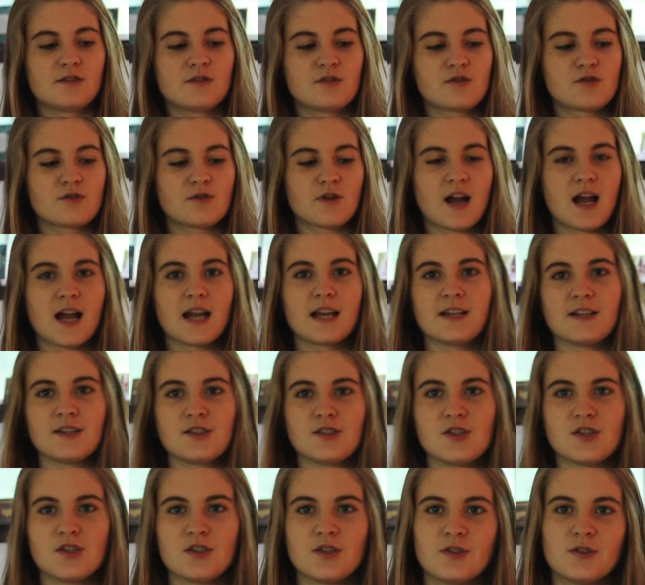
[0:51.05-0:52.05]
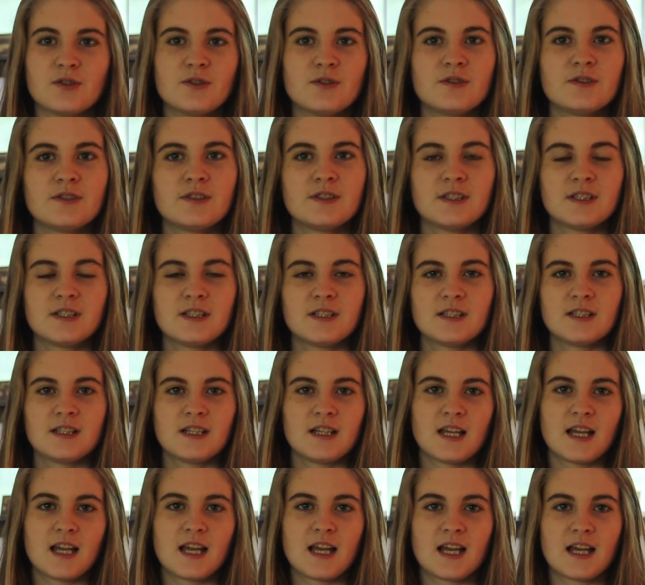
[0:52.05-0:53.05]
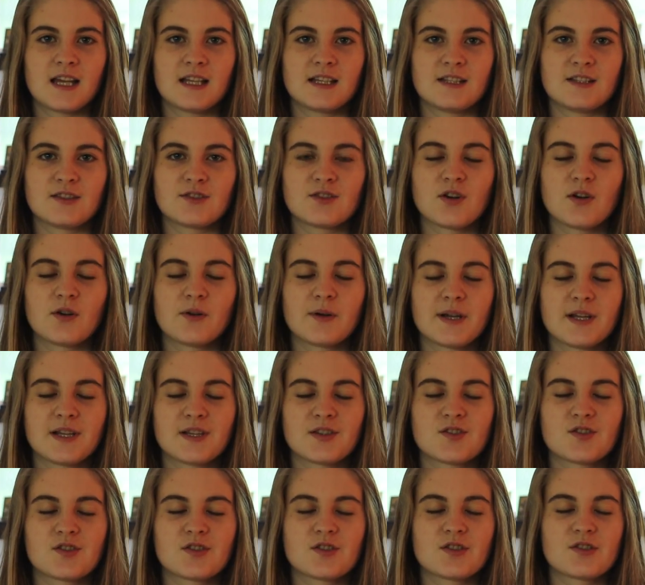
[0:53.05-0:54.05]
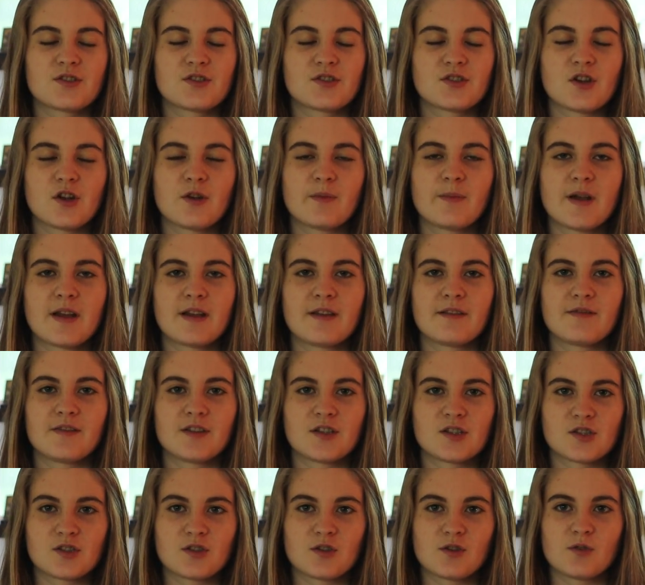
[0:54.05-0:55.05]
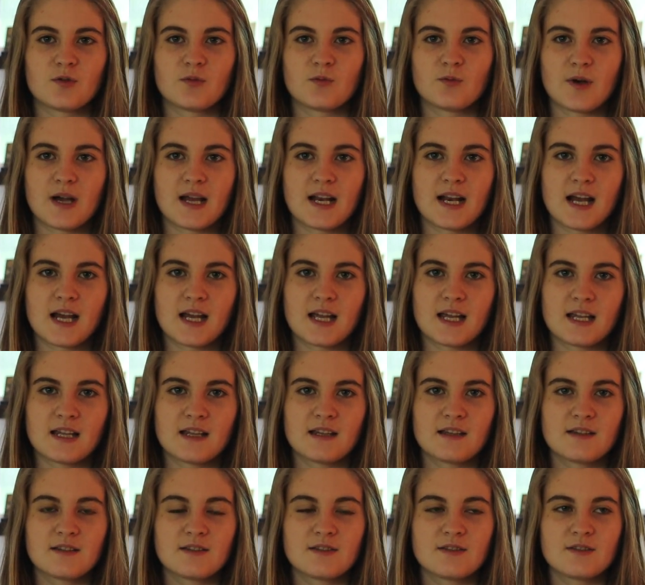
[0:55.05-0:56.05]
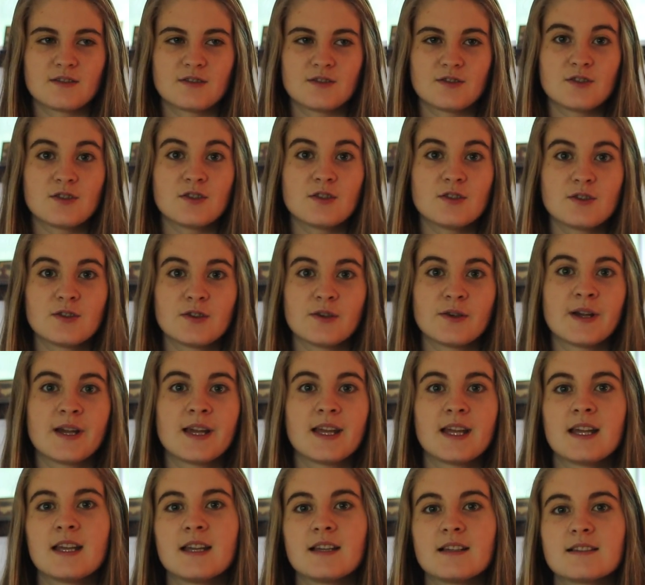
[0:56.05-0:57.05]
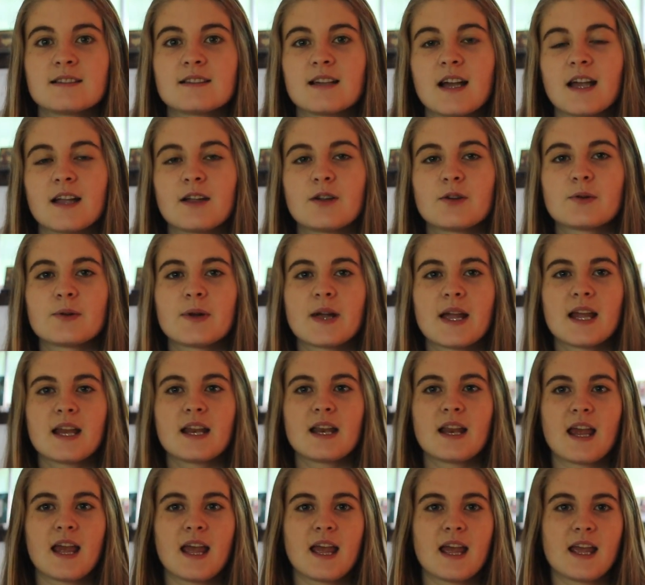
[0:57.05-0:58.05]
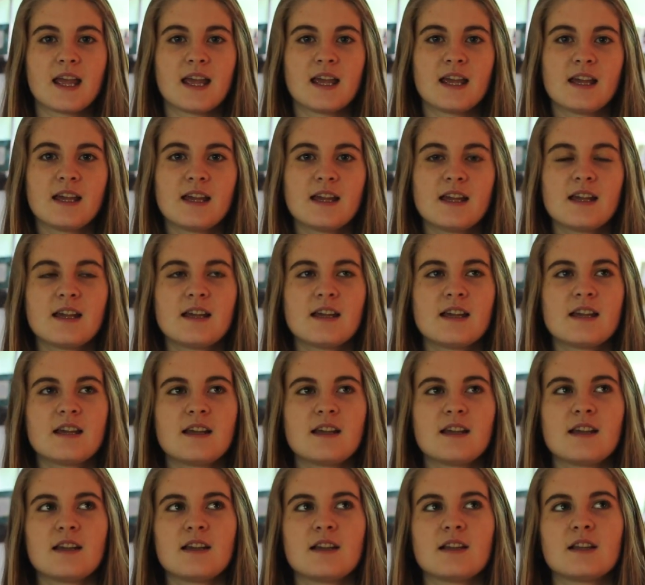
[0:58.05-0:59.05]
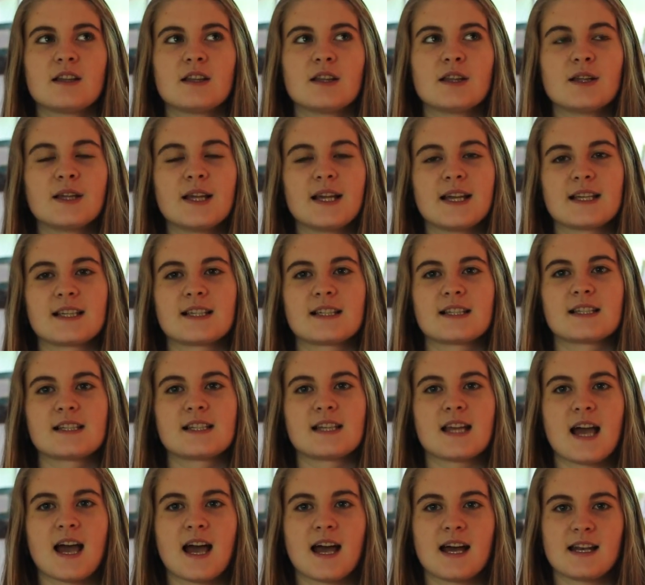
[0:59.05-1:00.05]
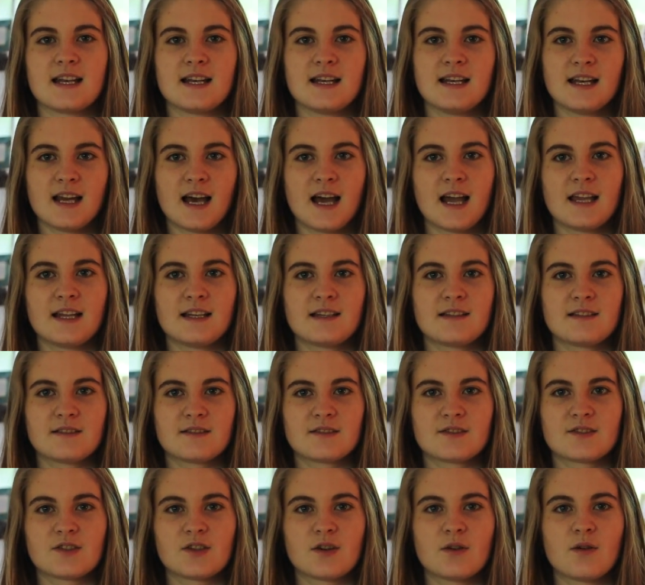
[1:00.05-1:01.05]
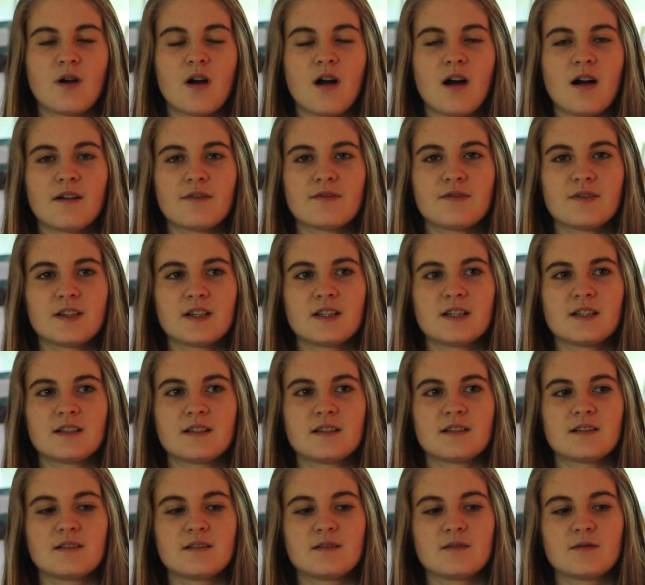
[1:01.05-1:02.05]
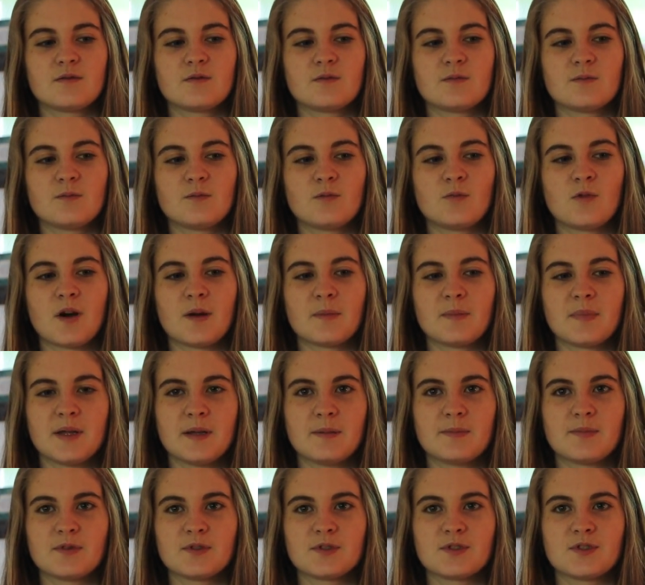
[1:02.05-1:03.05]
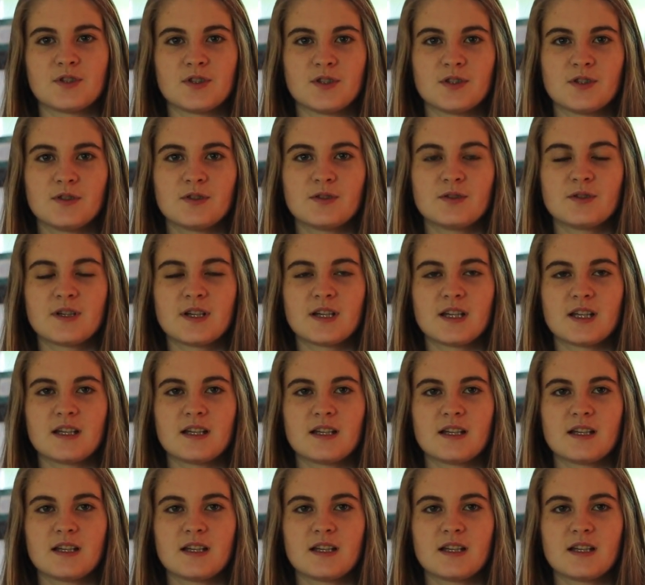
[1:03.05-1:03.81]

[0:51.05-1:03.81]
try to do and is always so beneficial when I do it is I create a list at night. So often what people do